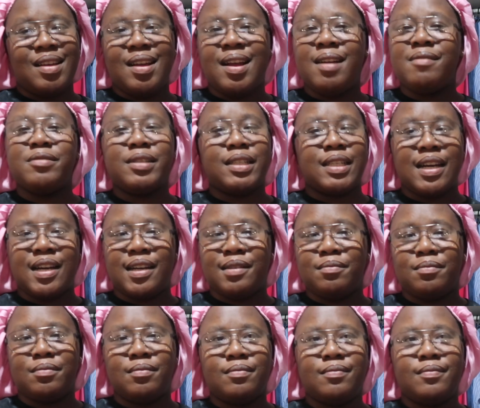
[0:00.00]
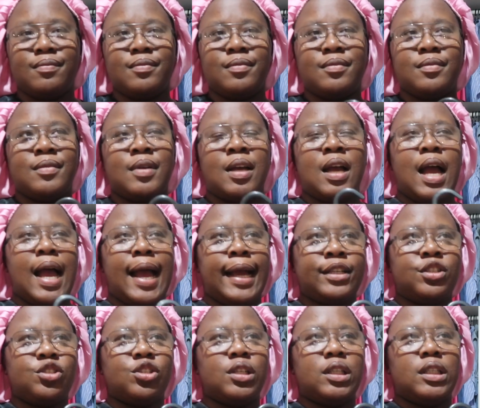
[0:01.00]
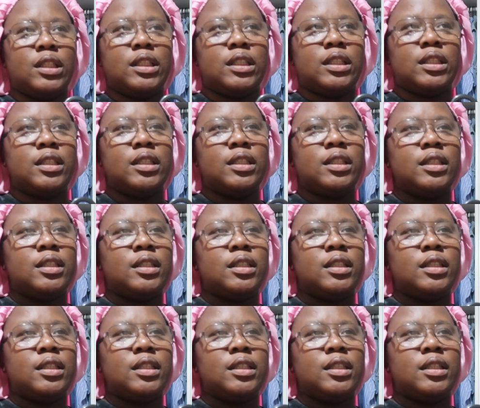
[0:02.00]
Every time. Actually,